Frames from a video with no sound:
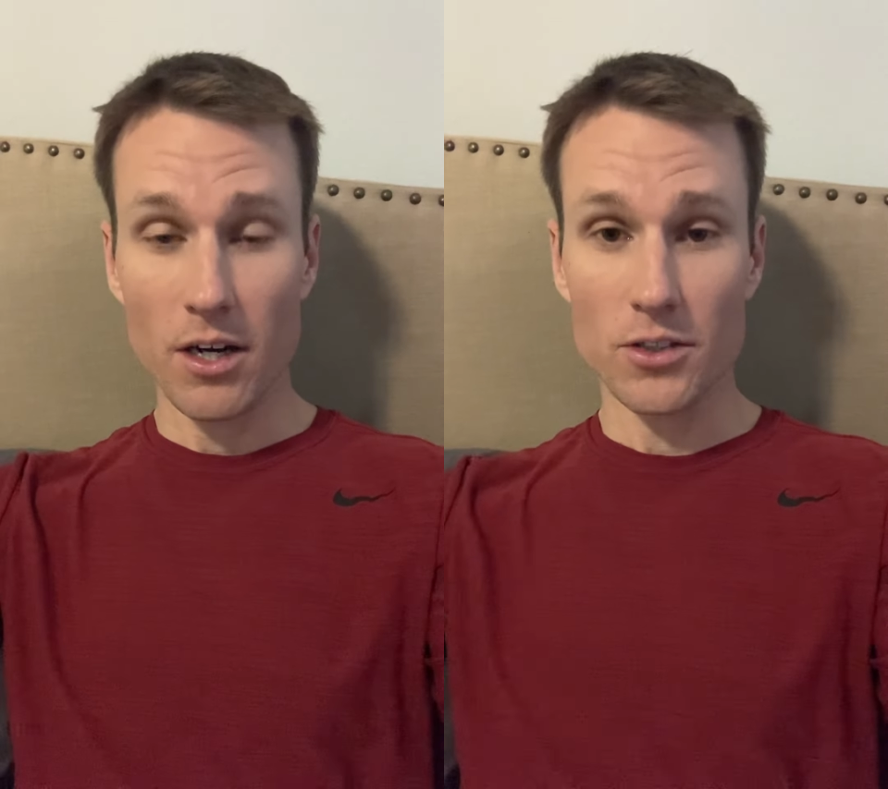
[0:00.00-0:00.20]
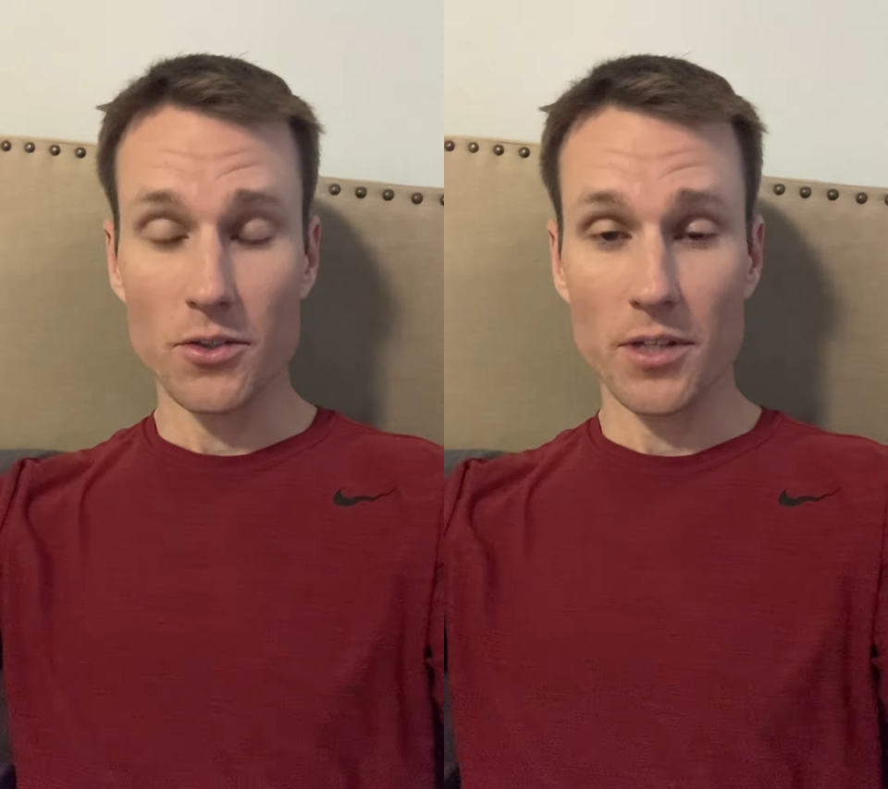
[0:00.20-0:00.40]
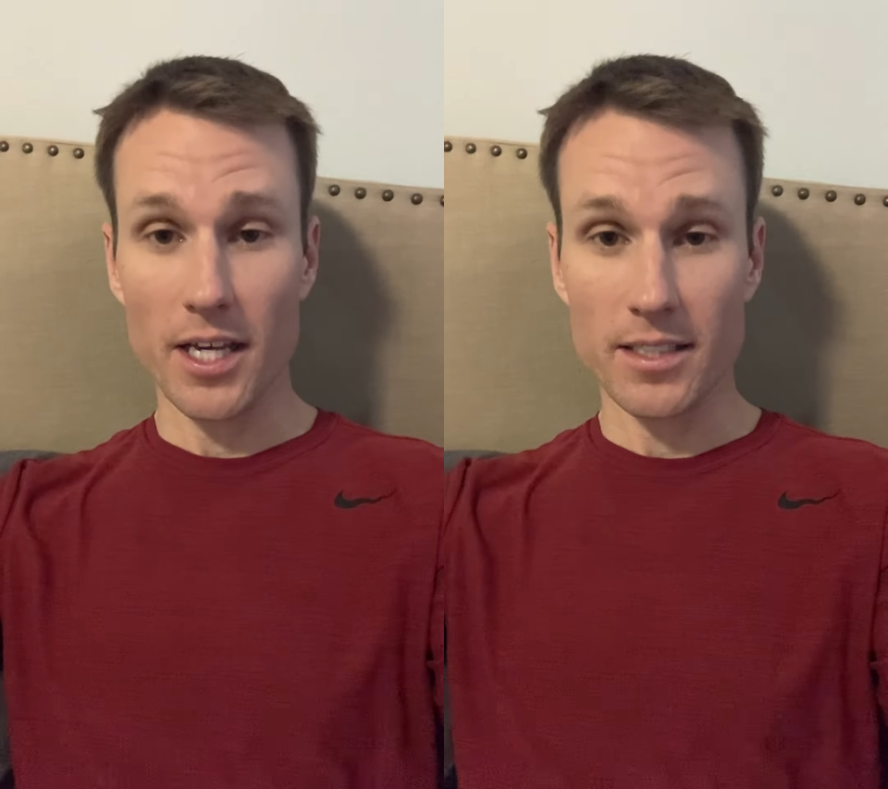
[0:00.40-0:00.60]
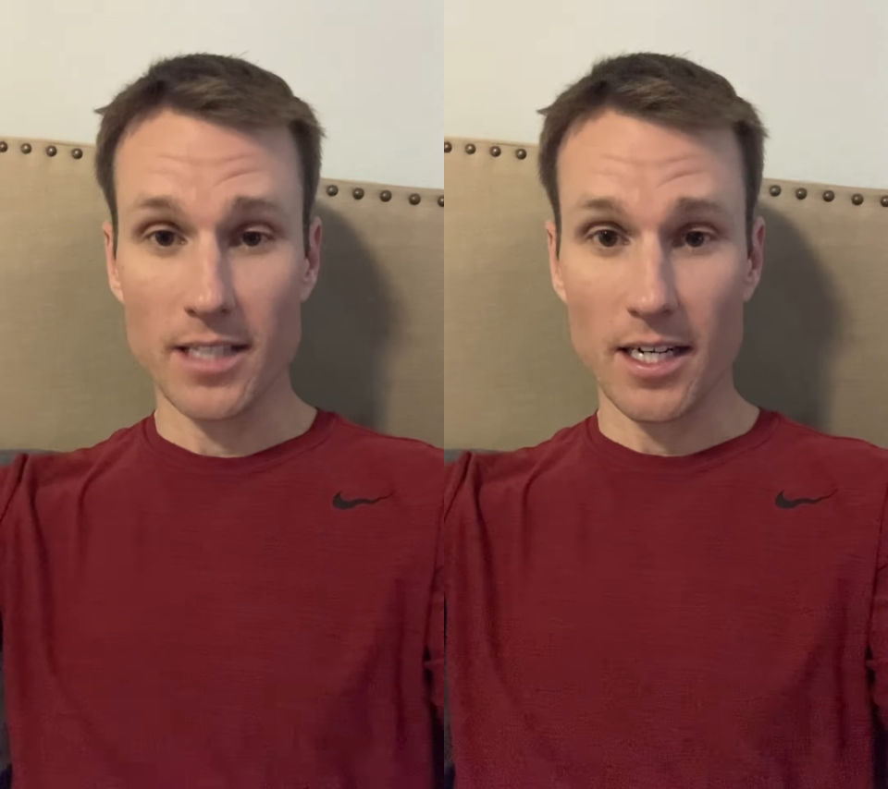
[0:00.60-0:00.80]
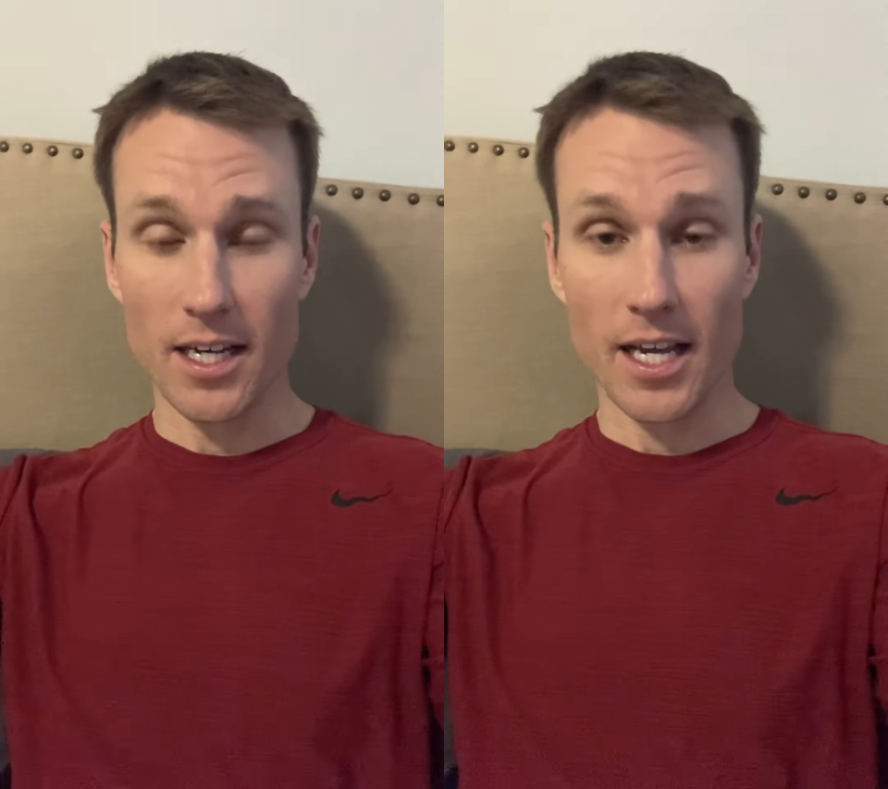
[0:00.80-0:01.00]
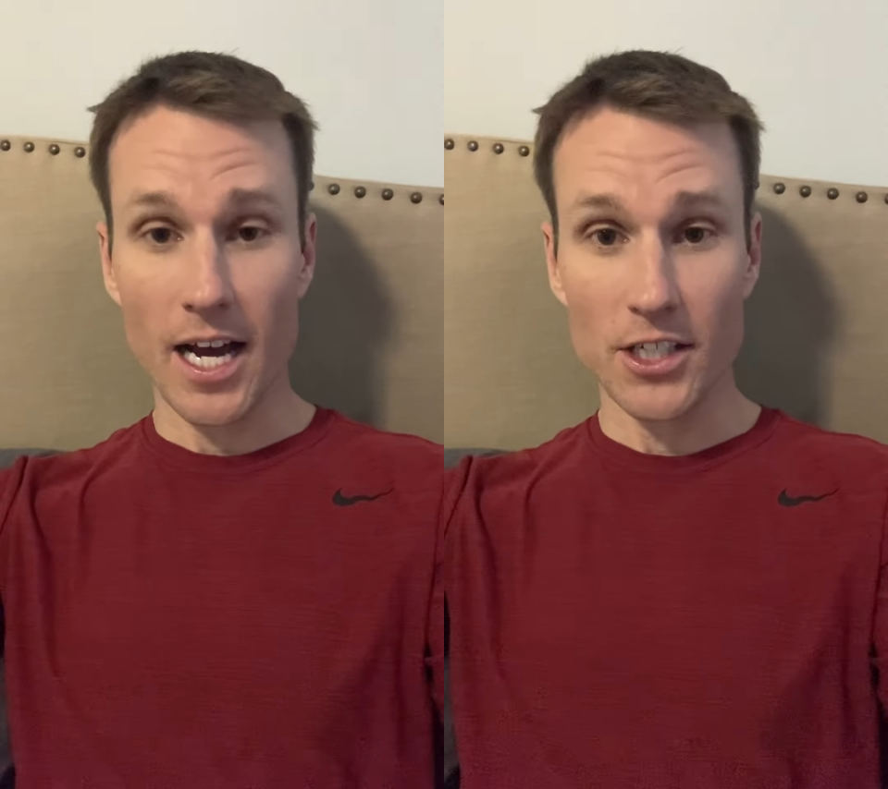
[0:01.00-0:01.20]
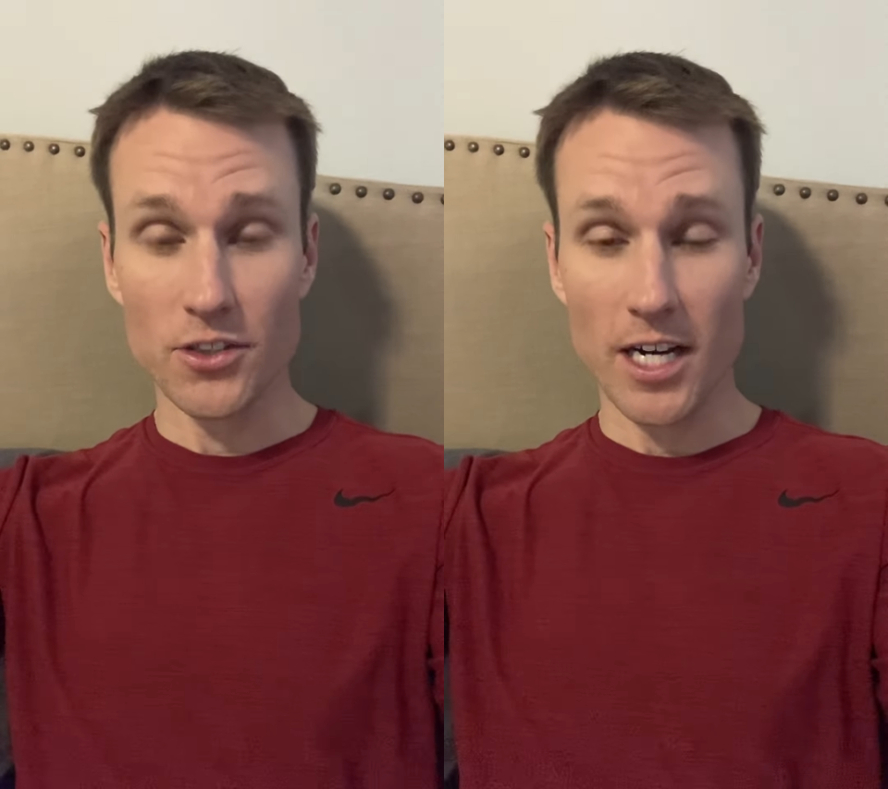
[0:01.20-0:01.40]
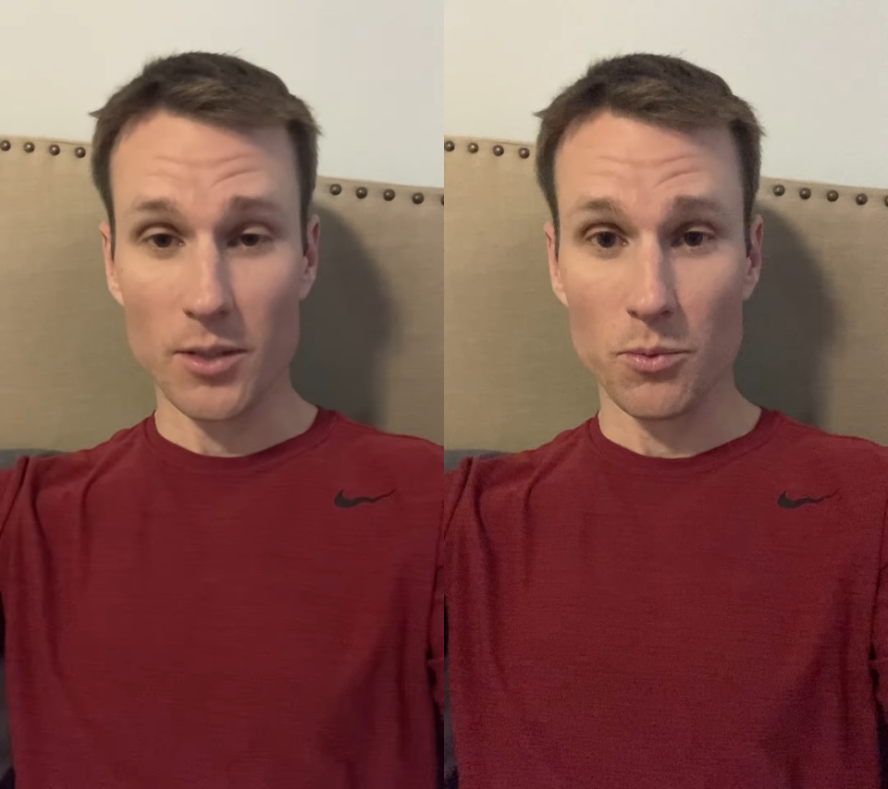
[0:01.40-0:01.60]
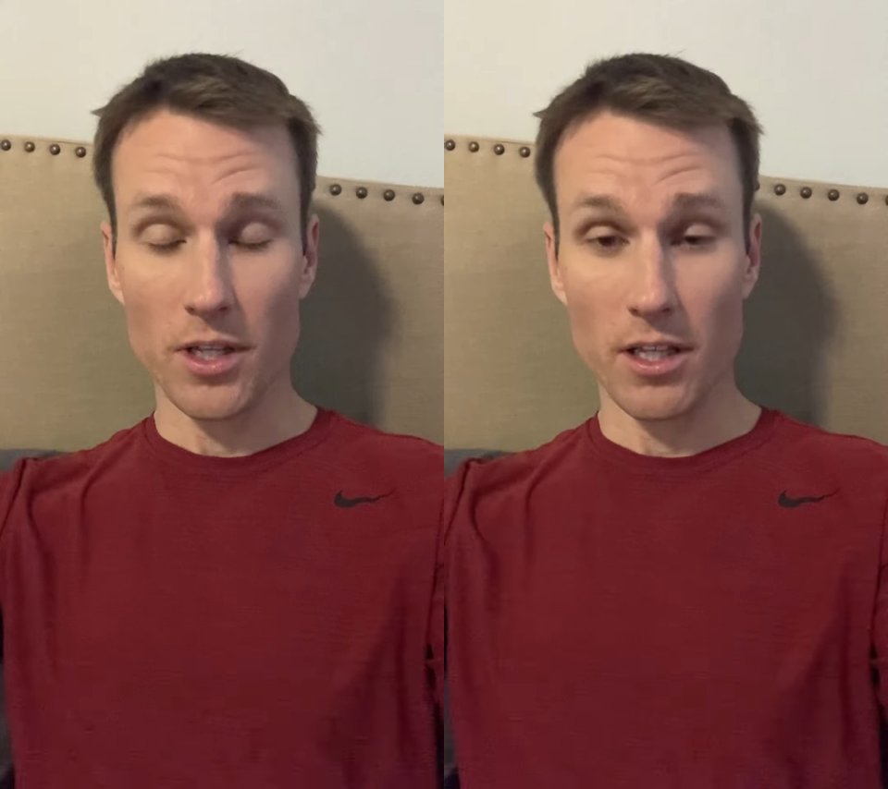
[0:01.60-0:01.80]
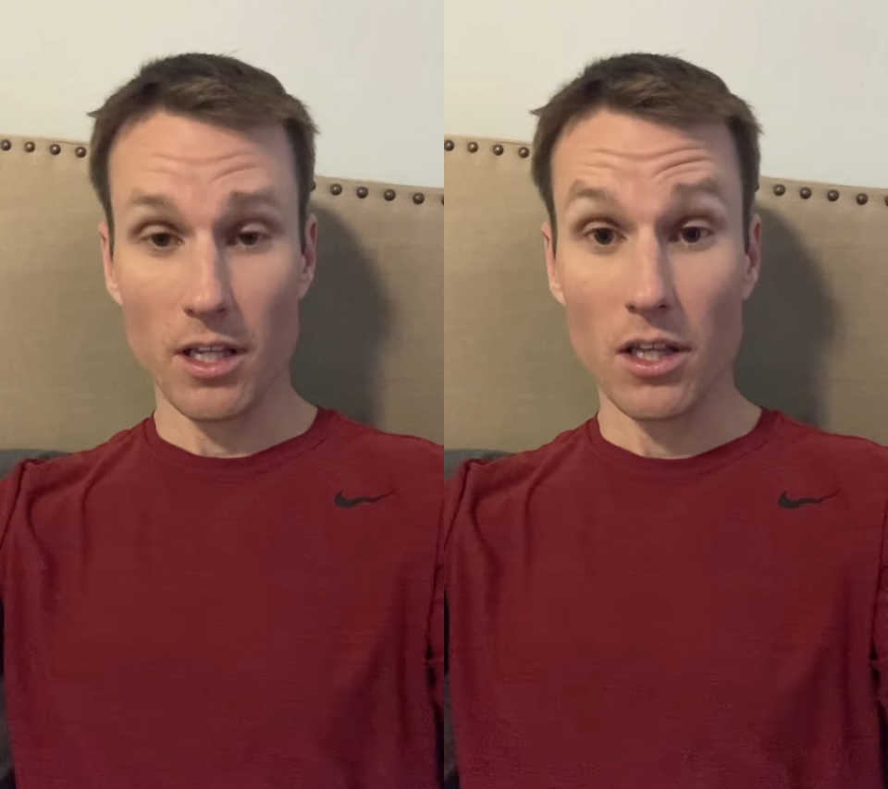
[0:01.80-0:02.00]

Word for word: Also, they extended a contract with one of the